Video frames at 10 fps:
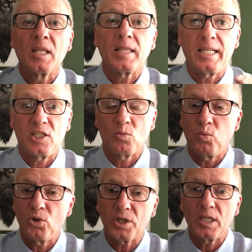that is
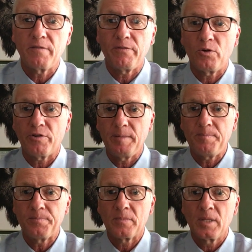working for
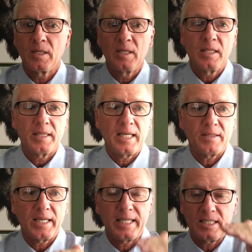him,
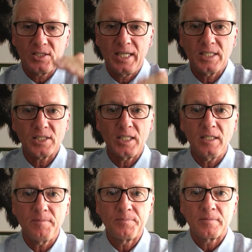that they are testing,